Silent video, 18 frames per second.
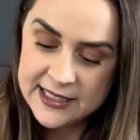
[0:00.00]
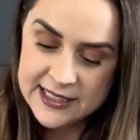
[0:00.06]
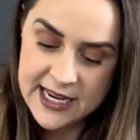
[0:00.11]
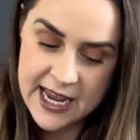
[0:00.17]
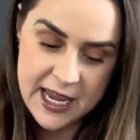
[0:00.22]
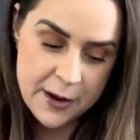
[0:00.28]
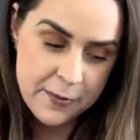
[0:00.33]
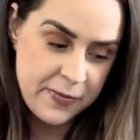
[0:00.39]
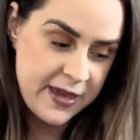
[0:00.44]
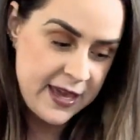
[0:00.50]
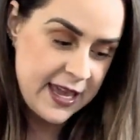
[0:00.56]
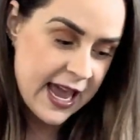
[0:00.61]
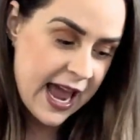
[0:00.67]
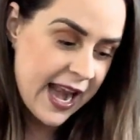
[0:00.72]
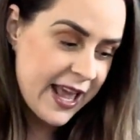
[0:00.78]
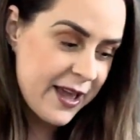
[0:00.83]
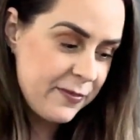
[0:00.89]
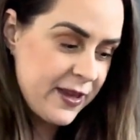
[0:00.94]
take a peek
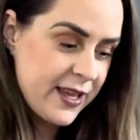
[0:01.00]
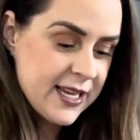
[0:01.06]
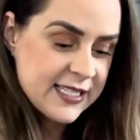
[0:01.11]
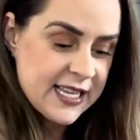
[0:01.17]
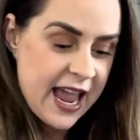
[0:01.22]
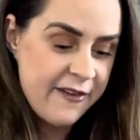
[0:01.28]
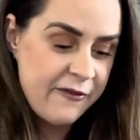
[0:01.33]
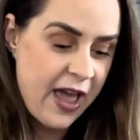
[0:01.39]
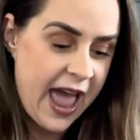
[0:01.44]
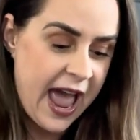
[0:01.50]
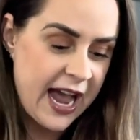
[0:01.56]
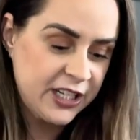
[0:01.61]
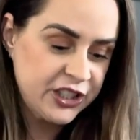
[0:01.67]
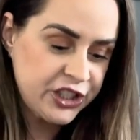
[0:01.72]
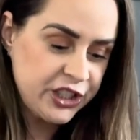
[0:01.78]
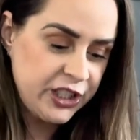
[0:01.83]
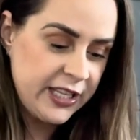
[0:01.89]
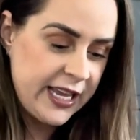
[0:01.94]
at it because I've
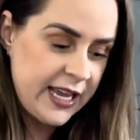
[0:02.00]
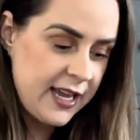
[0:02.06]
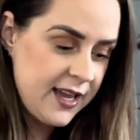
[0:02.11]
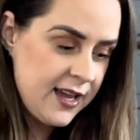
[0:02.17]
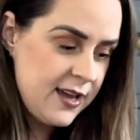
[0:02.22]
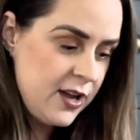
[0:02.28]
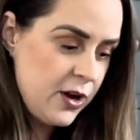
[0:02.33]
actually